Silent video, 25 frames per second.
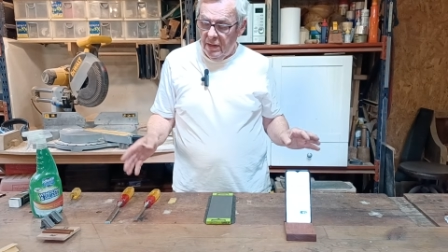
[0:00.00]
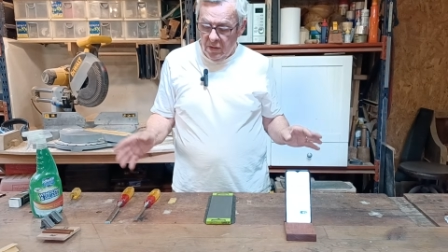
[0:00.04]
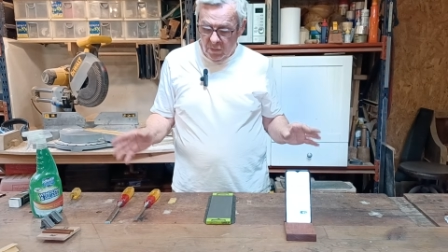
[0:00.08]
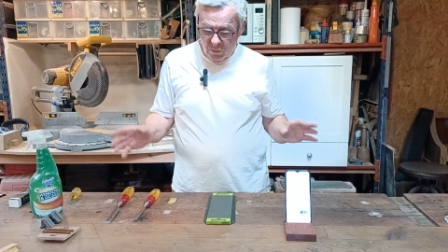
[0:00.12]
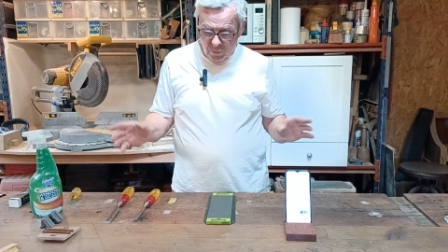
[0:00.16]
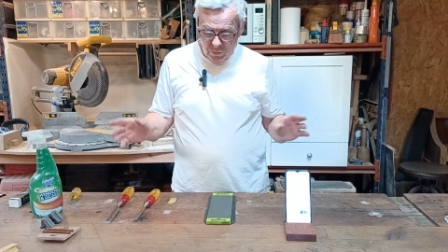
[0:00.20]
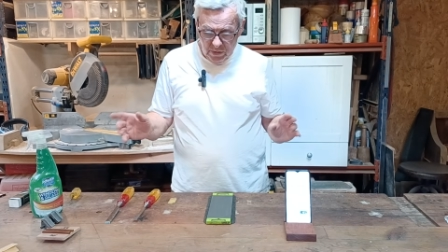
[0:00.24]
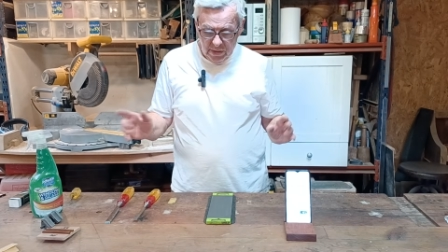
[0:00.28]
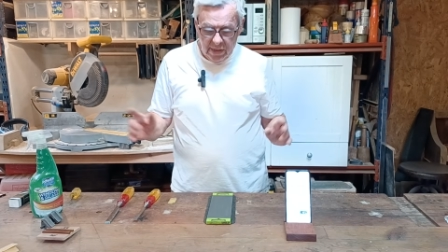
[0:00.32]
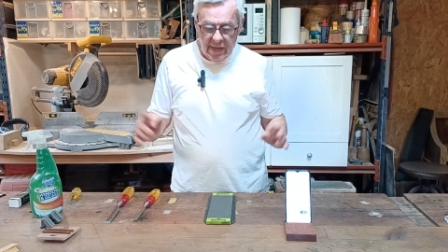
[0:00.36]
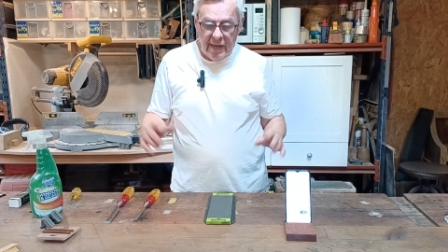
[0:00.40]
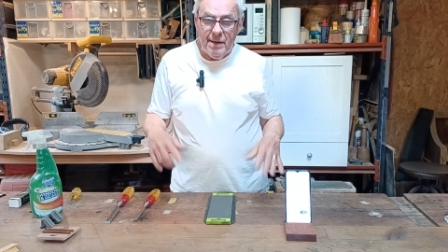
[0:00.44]

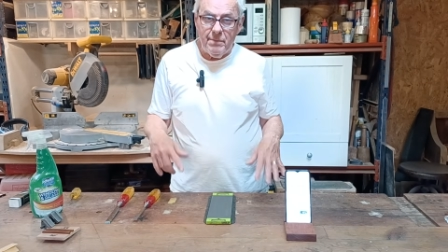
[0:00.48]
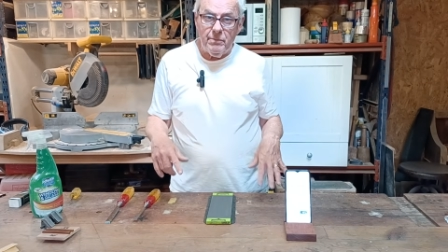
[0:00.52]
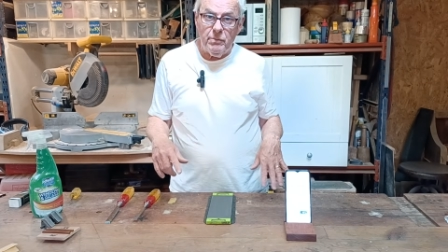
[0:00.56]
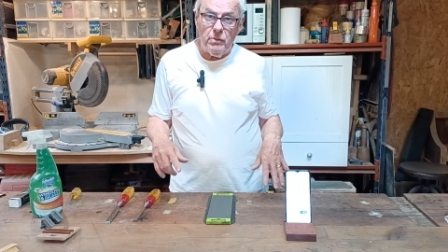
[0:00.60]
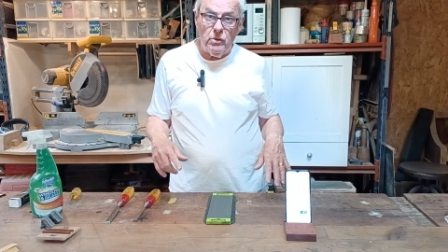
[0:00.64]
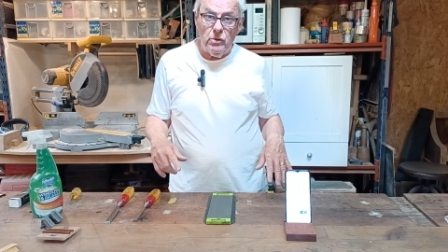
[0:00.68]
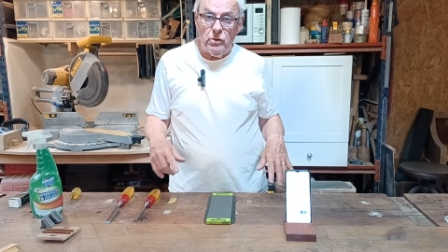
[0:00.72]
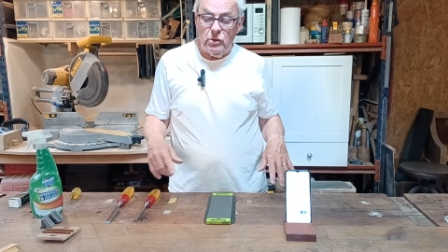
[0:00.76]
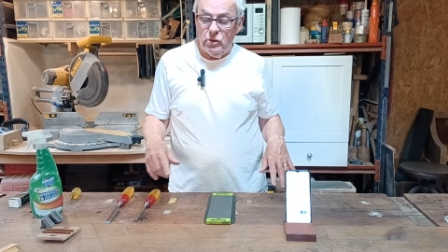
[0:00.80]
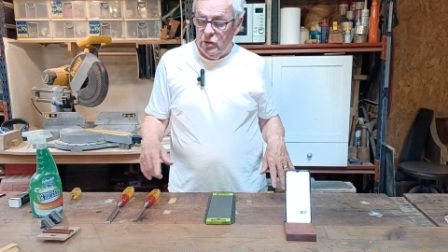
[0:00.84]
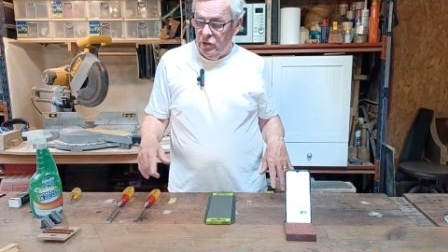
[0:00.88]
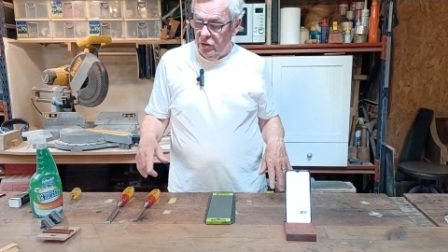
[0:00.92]
What I am
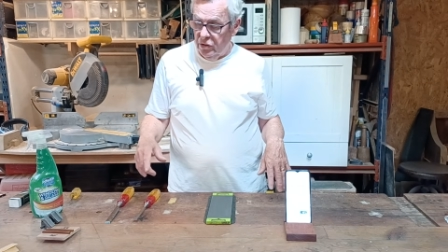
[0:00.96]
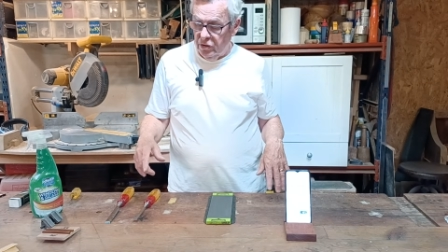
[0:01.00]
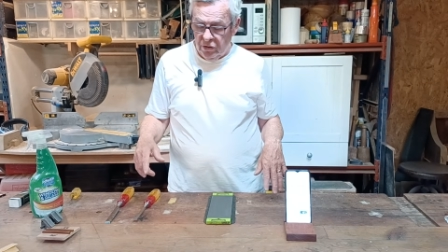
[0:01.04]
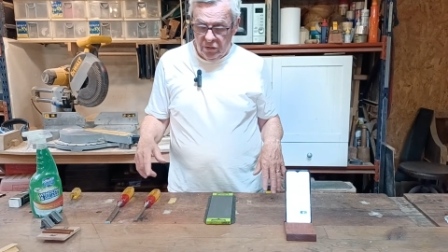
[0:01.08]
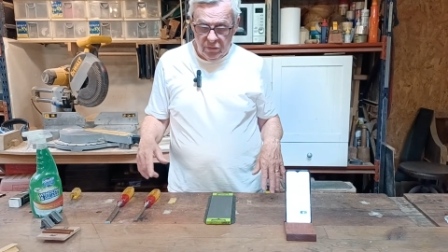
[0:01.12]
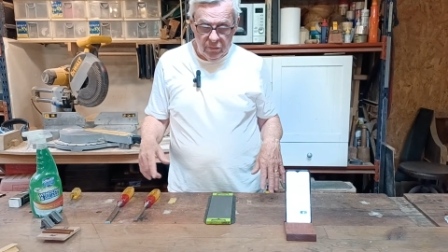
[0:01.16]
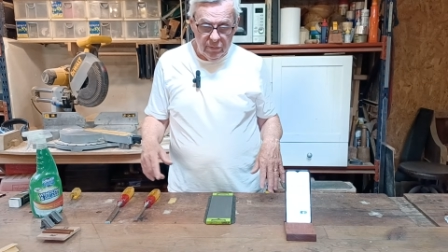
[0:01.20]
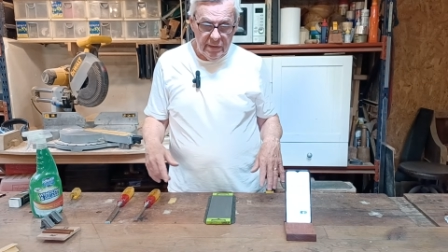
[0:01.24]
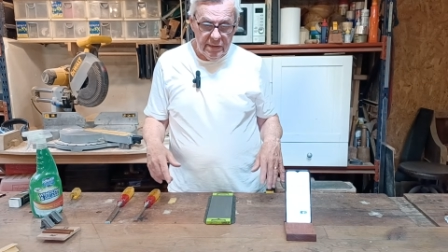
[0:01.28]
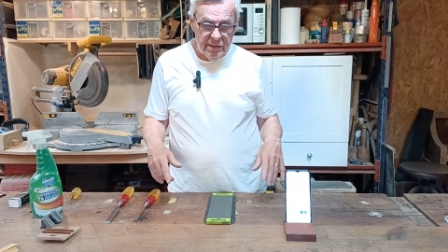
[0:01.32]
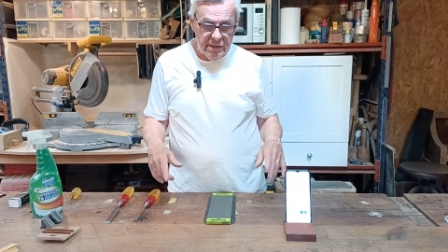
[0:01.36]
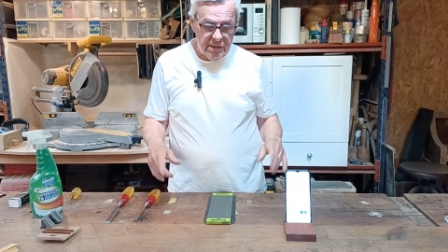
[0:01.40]
going to
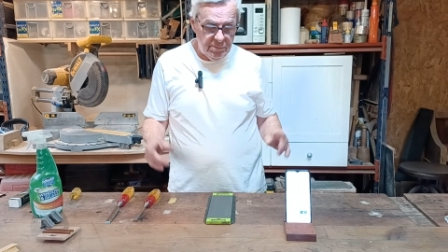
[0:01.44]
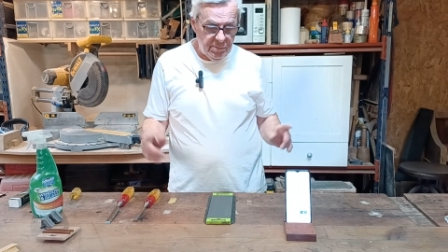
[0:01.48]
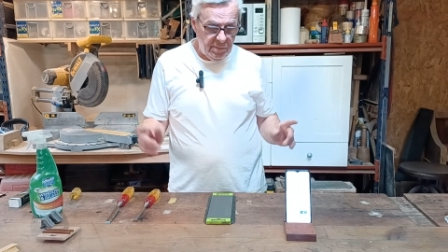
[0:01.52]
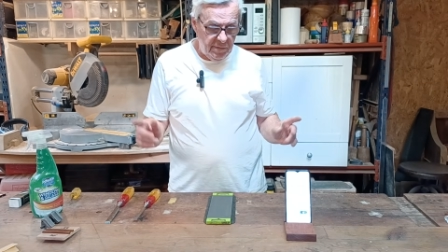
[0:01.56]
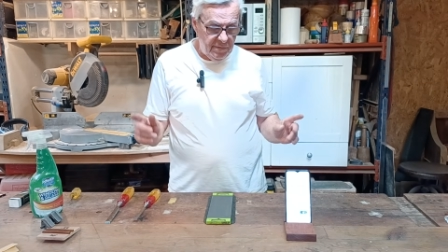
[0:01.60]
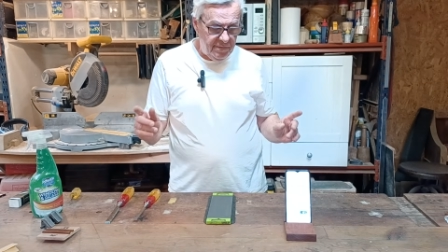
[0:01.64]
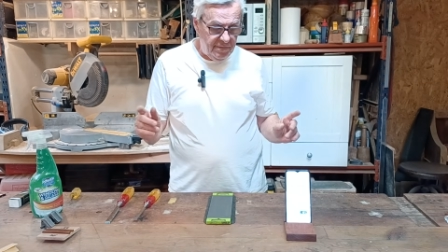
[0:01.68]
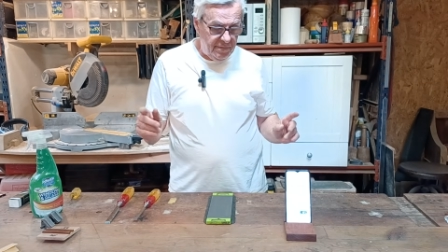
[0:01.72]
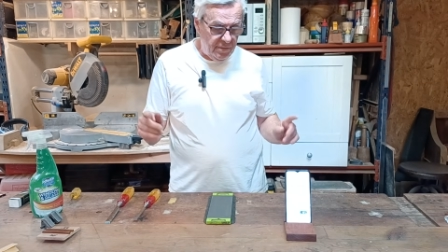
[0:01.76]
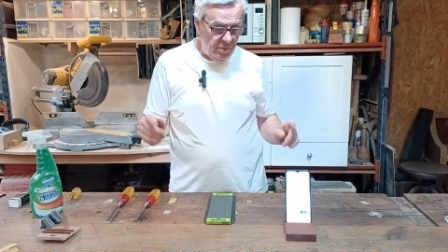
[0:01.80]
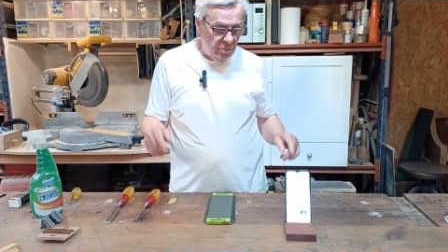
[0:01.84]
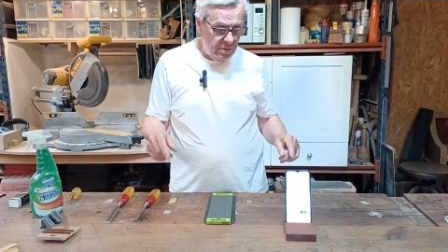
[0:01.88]
do is,
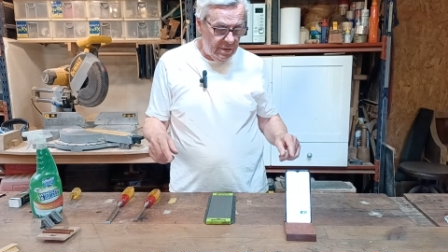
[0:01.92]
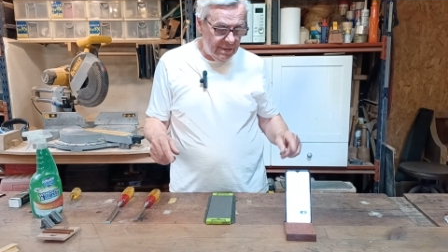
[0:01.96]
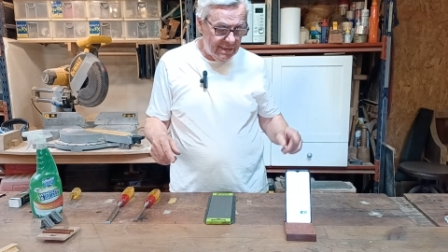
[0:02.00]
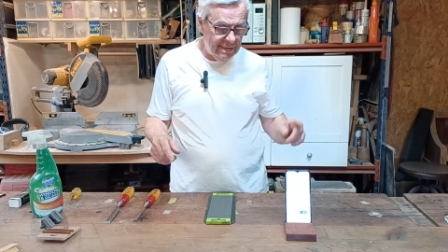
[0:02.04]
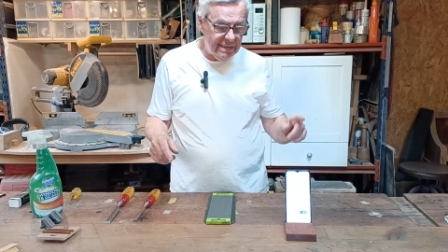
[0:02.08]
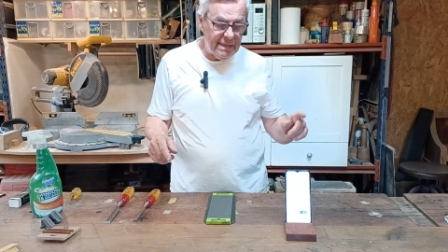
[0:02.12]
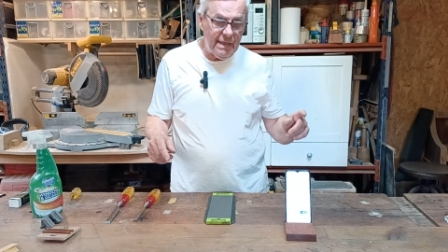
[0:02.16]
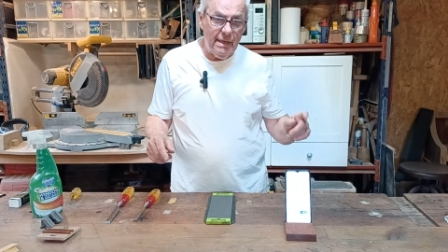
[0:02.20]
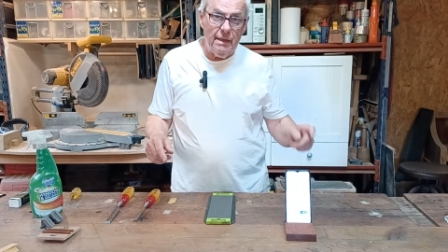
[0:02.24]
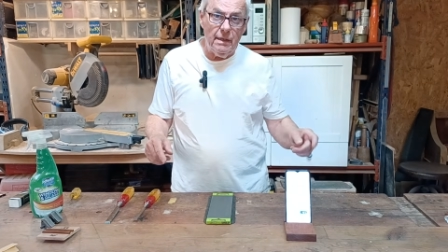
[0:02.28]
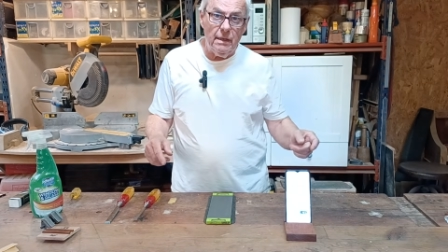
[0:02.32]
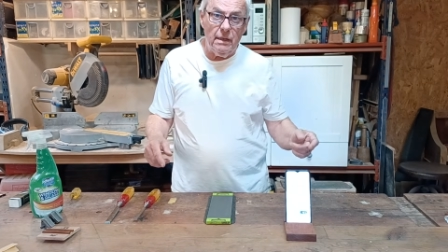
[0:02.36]
before I
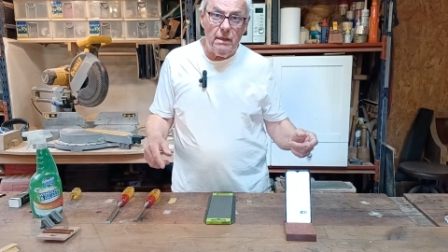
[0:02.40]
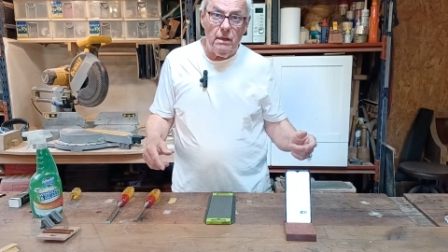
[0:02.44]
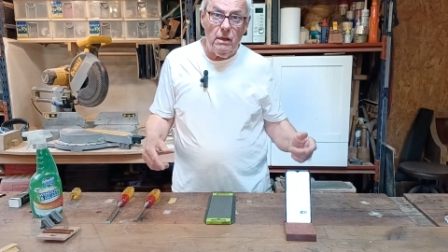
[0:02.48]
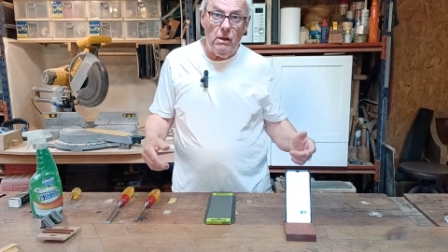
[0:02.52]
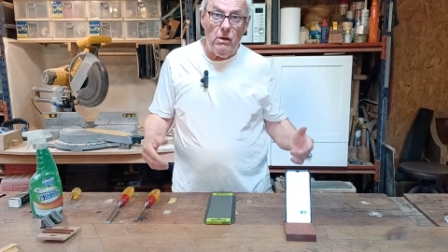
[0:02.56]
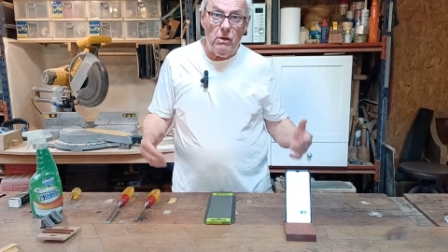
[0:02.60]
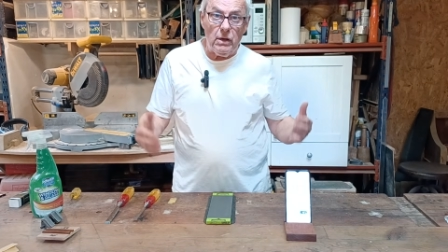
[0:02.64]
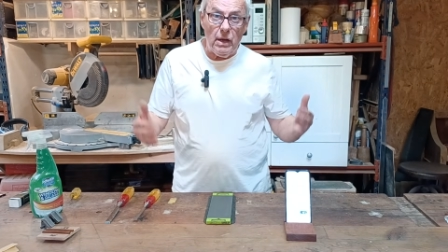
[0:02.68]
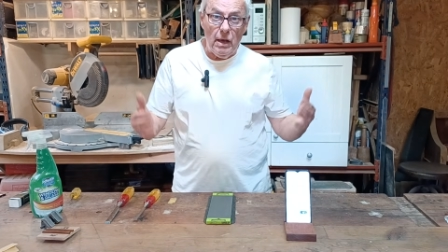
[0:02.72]
start the clock,